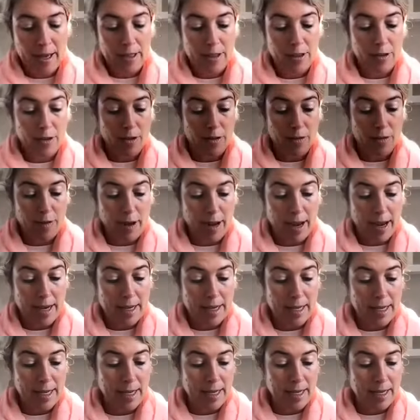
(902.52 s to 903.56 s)
It's good for
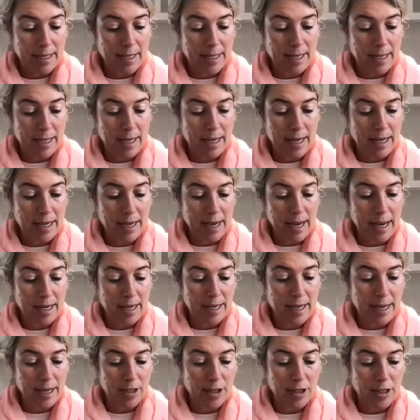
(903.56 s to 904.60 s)
ADD and
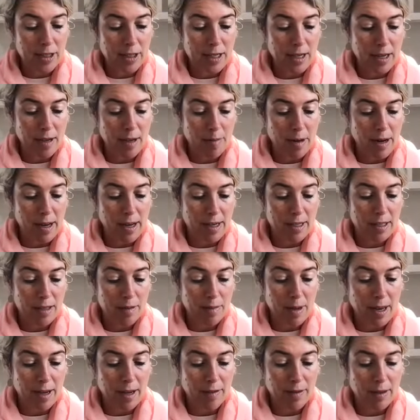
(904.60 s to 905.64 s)
ADHD. Apply to the
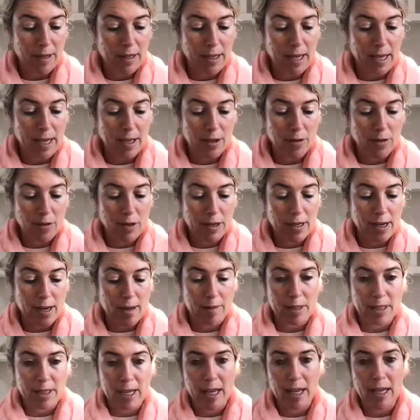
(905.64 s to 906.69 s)
back of the neck 3
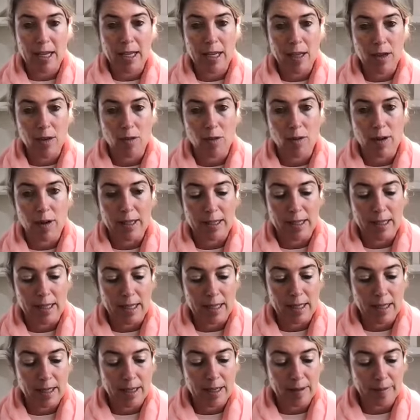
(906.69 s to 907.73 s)
times daily or as
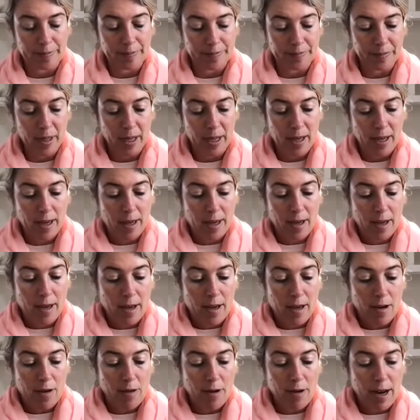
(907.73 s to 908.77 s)
needed.
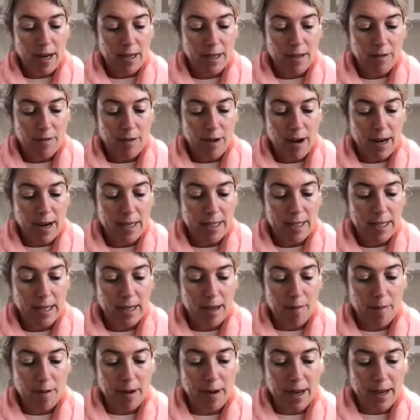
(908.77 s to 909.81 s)
Creative writing,
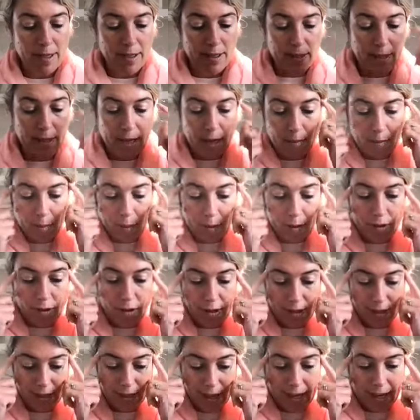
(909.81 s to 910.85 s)
apply to temples to
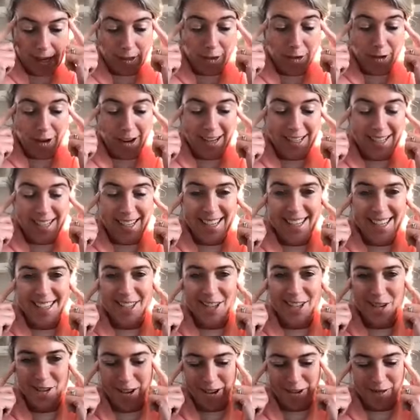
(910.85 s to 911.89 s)
incite new ideas
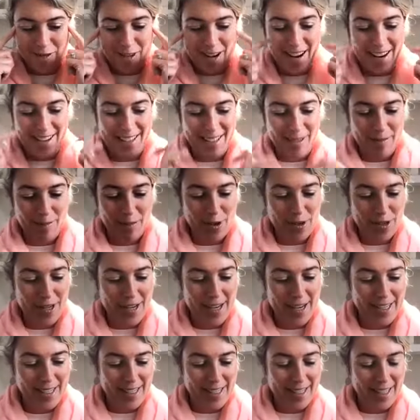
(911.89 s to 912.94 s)
during writing
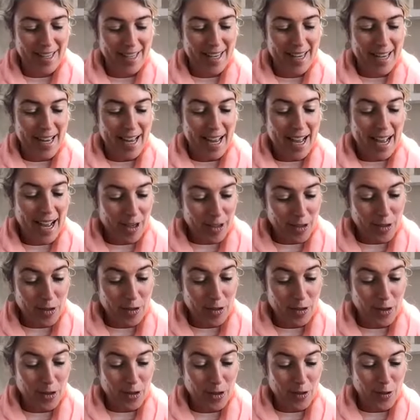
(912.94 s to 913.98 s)
projects.
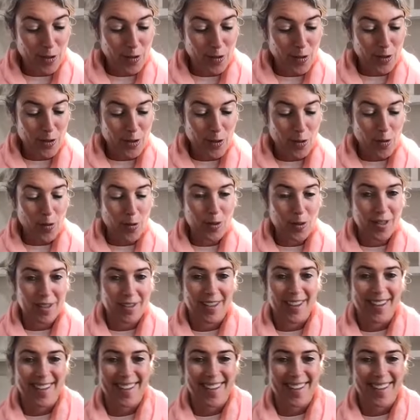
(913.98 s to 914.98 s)
Household chores,